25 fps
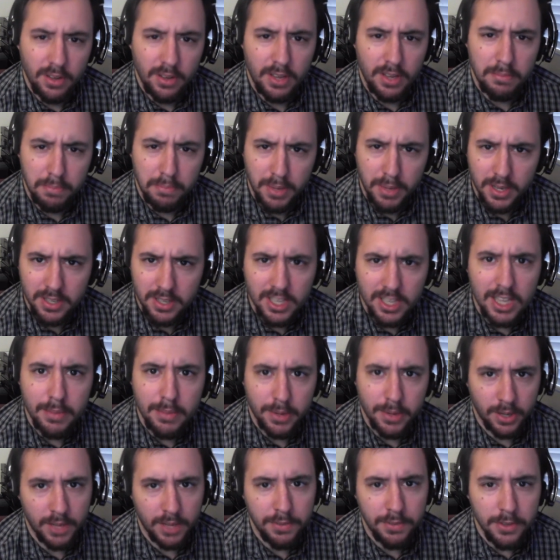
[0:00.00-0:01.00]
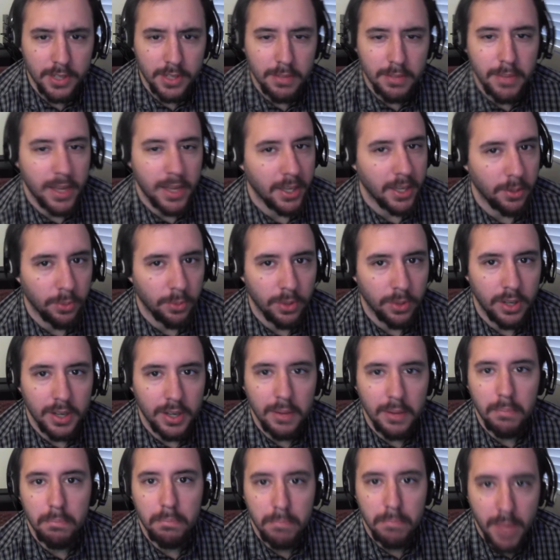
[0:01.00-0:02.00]
go ahead, pick Teemo. If you can make it
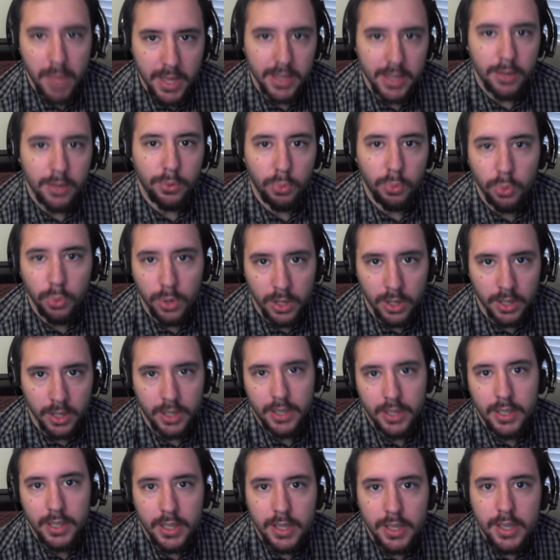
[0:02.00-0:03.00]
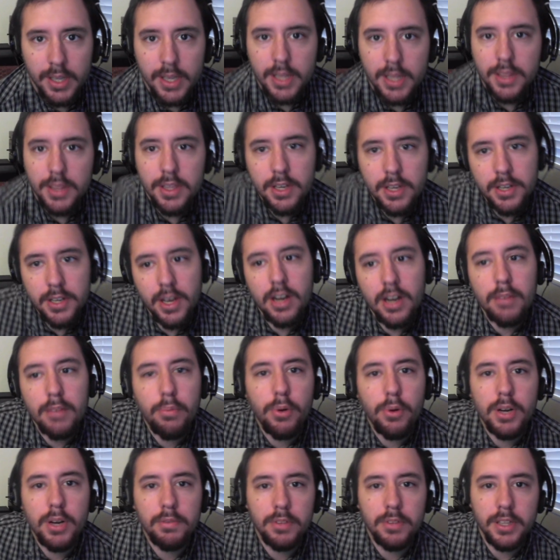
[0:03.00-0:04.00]
work, make it work. The
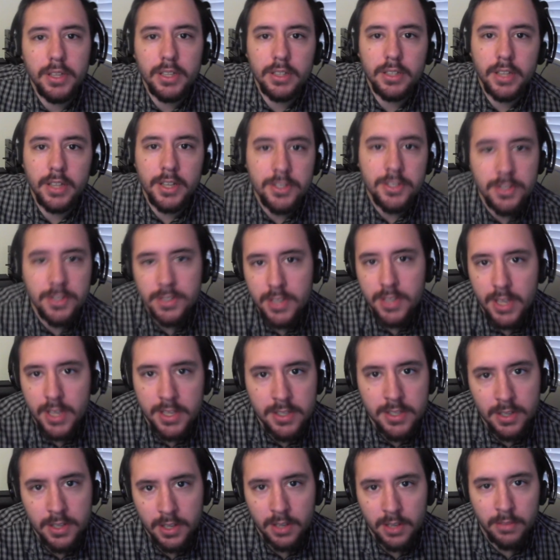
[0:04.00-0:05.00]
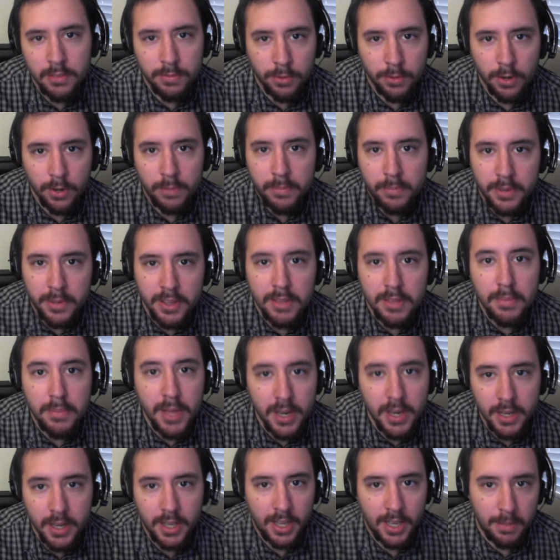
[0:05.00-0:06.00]
entire point of League of Legends isn't to conform to the
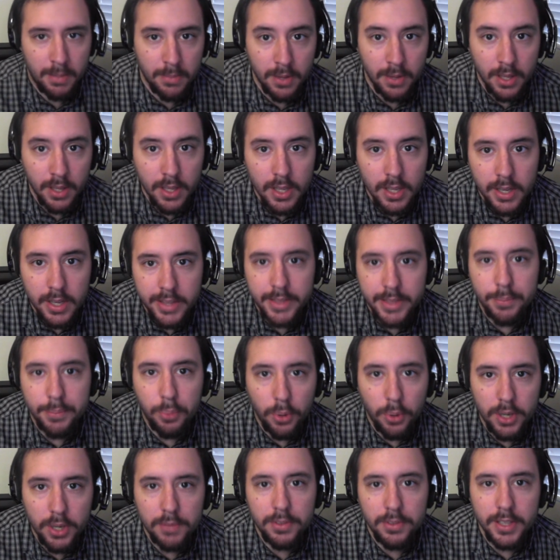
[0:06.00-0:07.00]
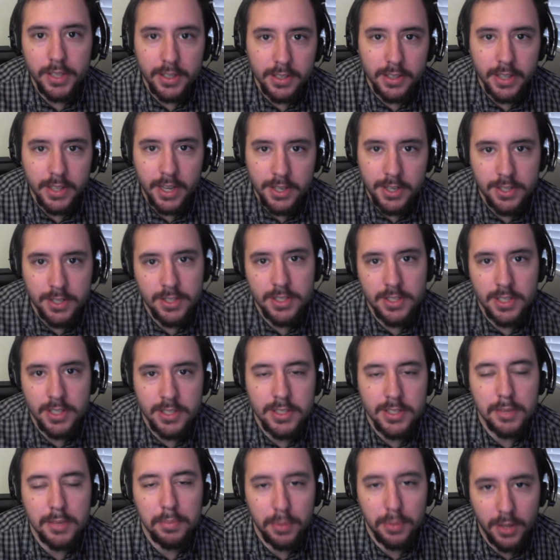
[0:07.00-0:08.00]
metagame. The point of League of Legends
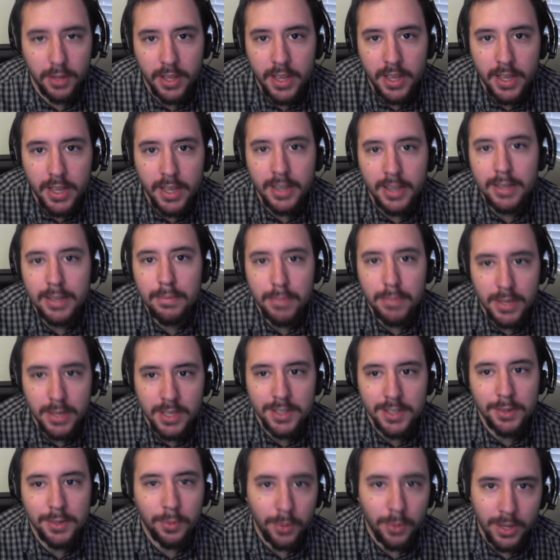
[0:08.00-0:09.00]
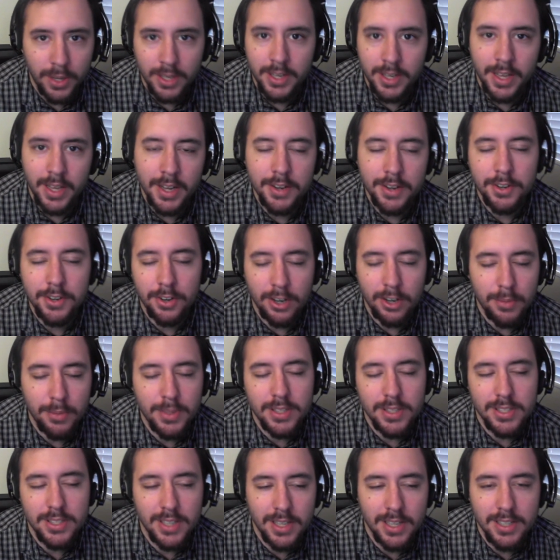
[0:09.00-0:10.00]
is to play and compete to win at a
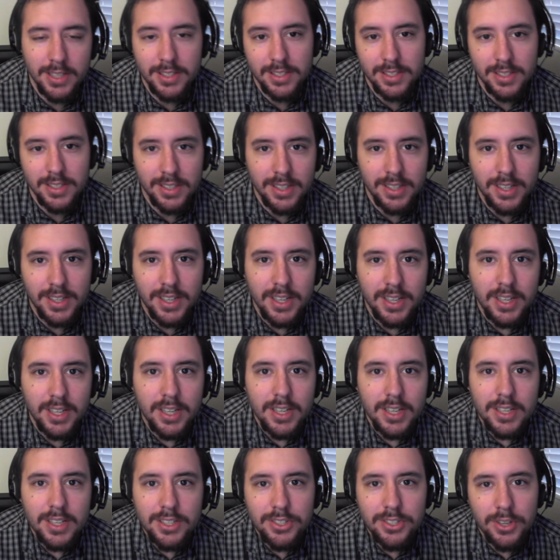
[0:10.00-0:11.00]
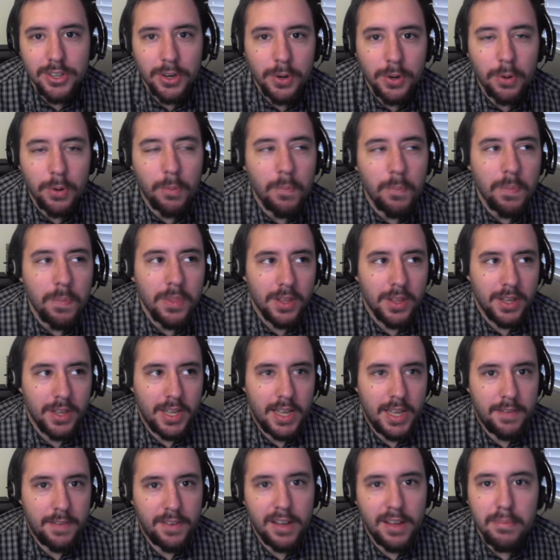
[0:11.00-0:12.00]
tournament sense. So,
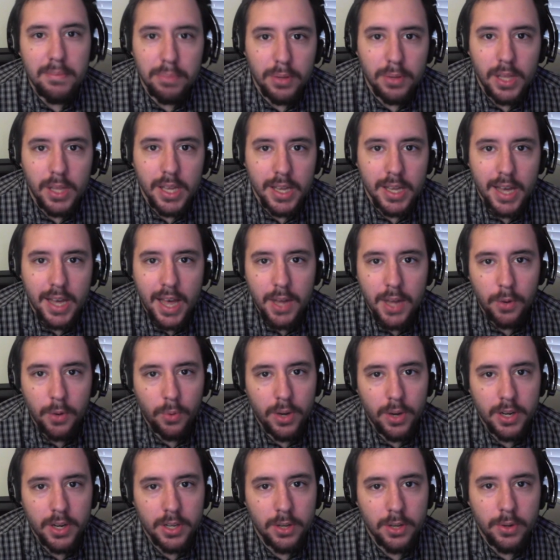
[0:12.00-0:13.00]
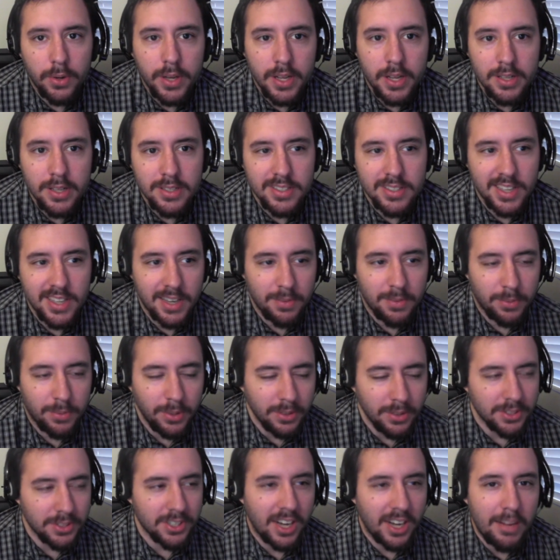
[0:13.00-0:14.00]
if I'm playing, I don't want to go ahead and say,
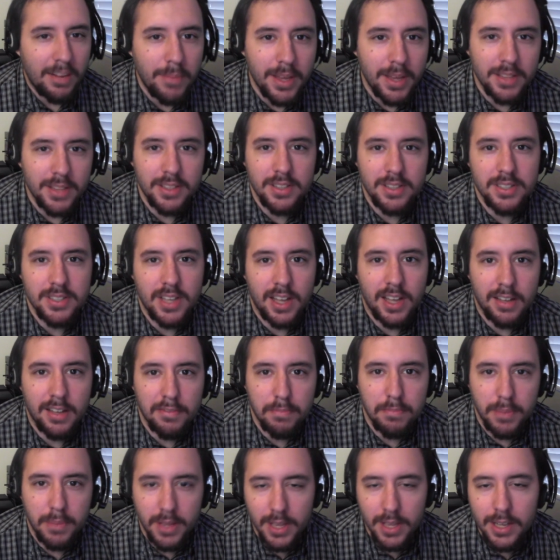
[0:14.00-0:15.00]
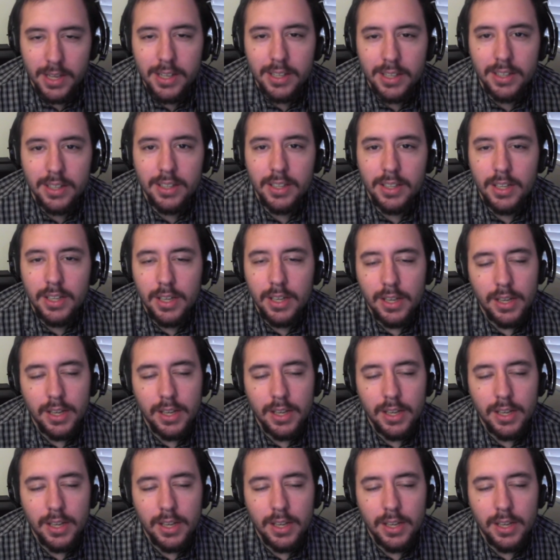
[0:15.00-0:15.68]
well, should I make this off pick